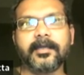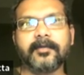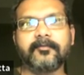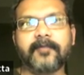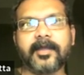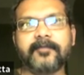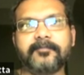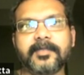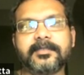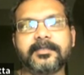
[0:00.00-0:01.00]
5
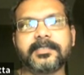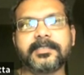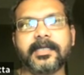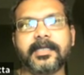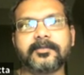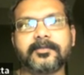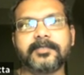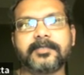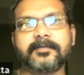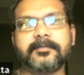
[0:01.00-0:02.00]
plus 3 is 8, so
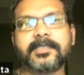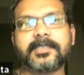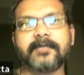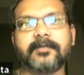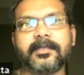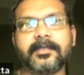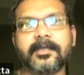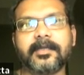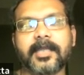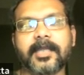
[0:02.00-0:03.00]
this will be 7,
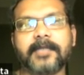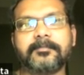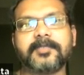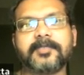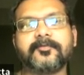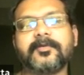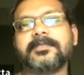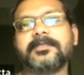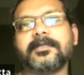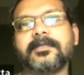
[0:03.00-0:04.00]
and 9 plus 4
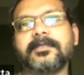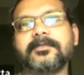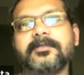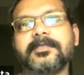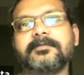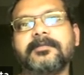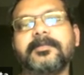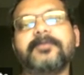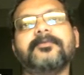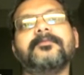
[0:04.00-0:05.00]
is 13, so this will
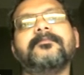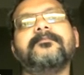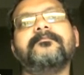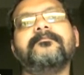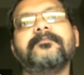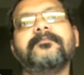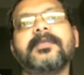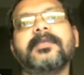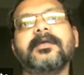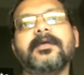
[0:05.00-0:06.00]
be 2.
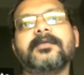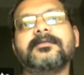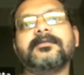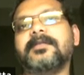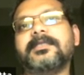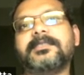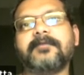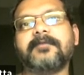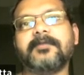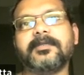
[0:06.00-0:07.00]
So now let's
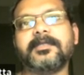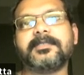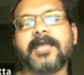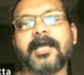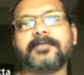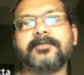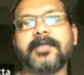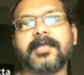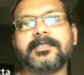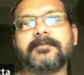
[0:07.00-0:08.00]
check whether it
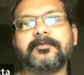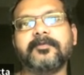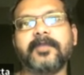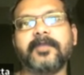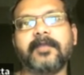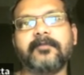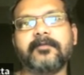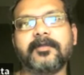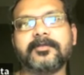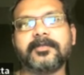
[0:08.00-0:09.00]
actually adds up to 15
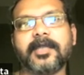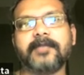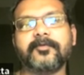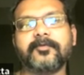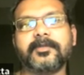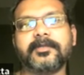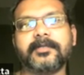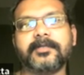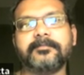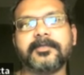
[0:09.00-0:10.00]
everywhere. So 9, 4,
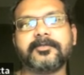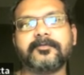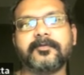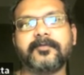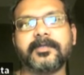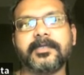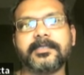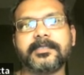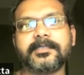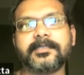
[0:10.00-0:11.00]
13 plus 2, 15.
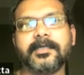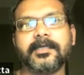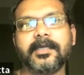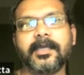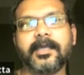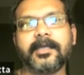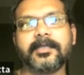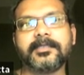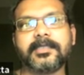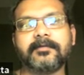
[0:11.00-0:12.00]
Yes. 8
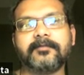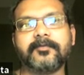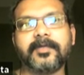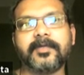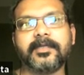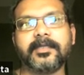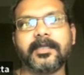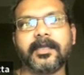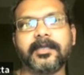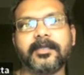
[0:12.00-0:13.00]
and 7, 15.
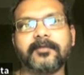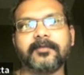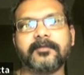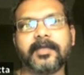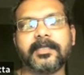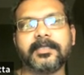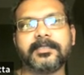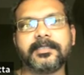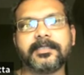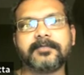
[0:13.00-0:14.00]
8 and 1, 9 and
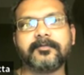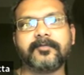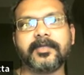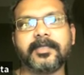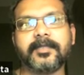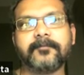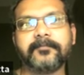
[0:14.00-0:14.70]
6, 15.